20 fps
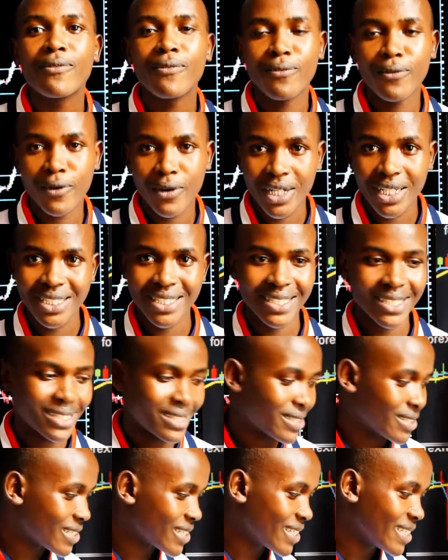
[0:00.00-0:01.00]

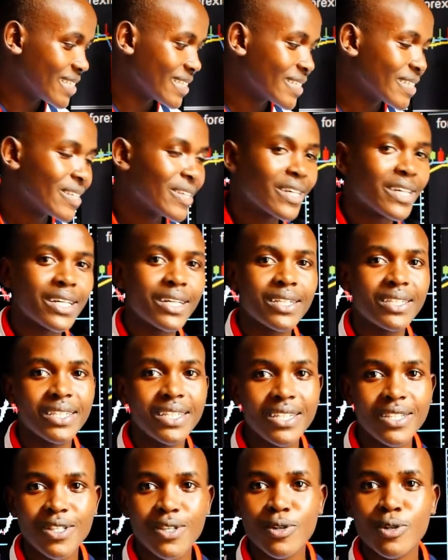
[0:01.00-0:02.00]
Forex trading
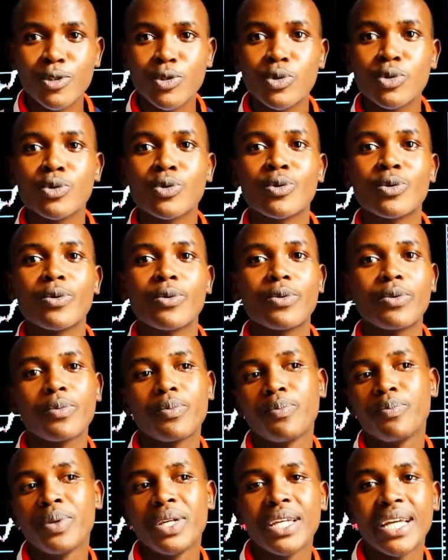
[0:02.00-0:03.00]
needs you to
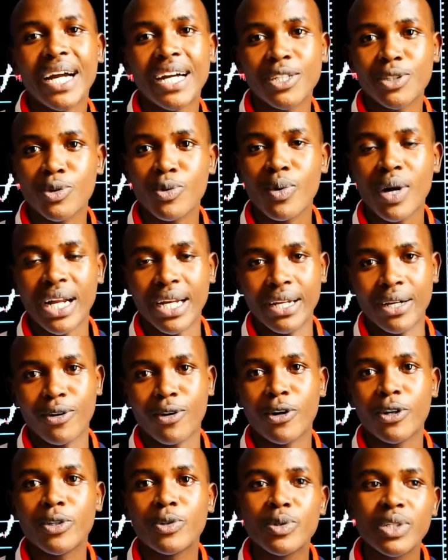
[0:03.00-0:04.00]
be assured,
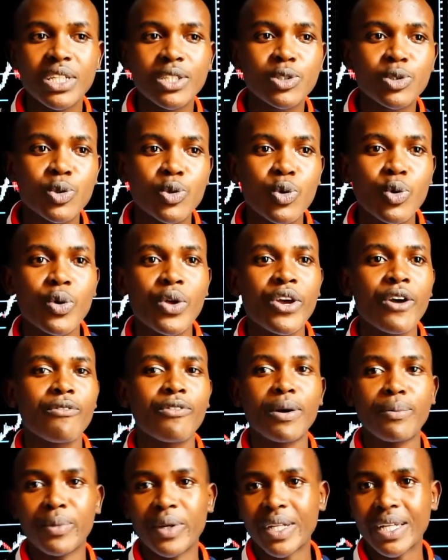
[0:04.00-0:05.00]
or you need to
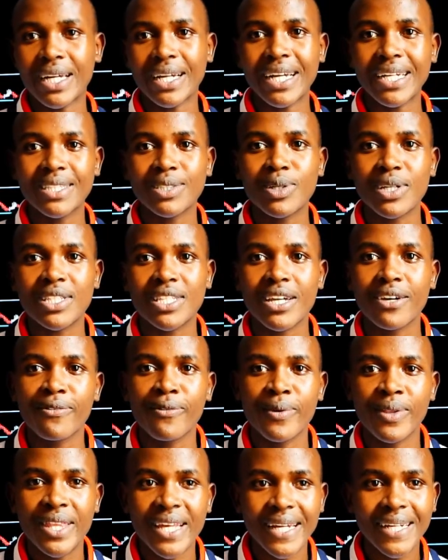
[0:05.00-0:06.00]
familiarize yourself
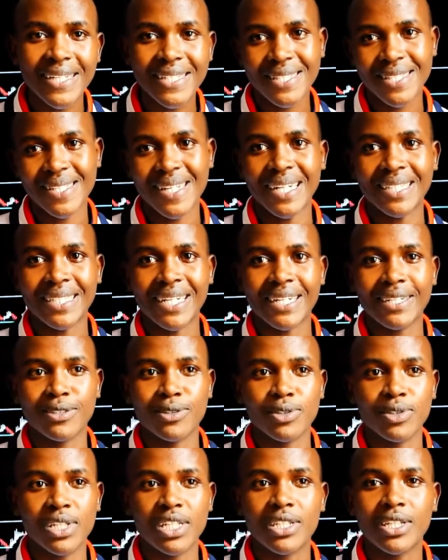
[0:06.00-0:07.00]
with the risks that are
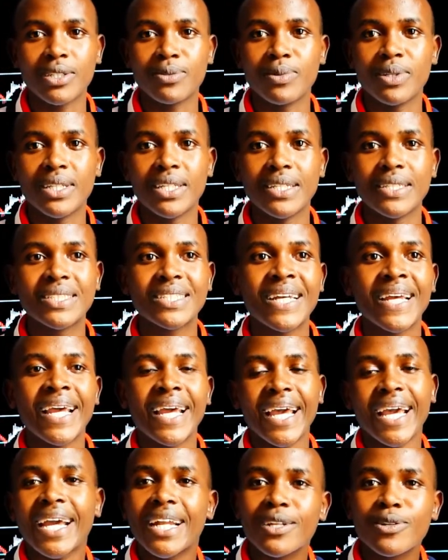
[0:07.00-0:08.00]
associated with it,
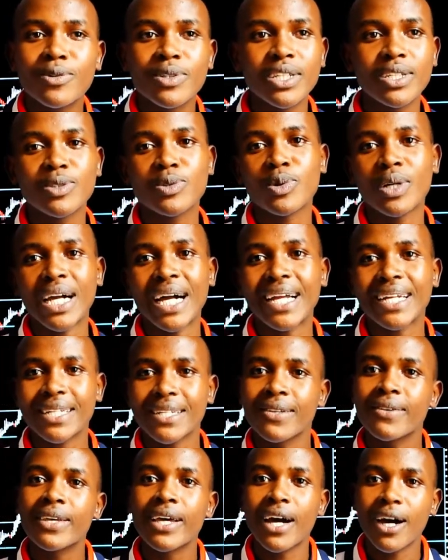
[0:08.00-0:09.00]
and you need to learn
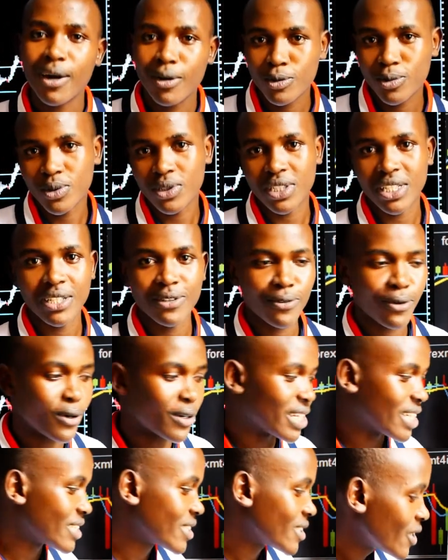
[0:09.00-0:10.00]
how to trade
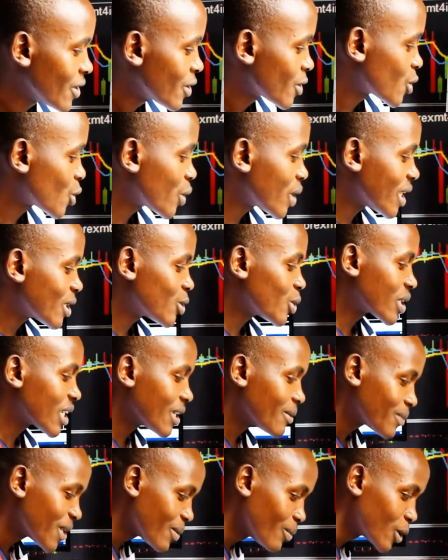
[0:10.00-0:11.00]
forex so that you
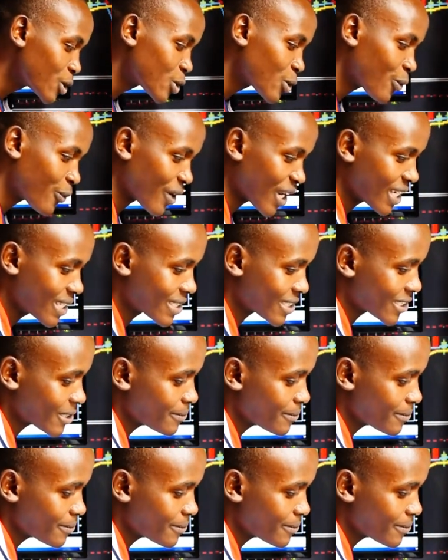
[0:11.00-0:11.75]
can be able to fight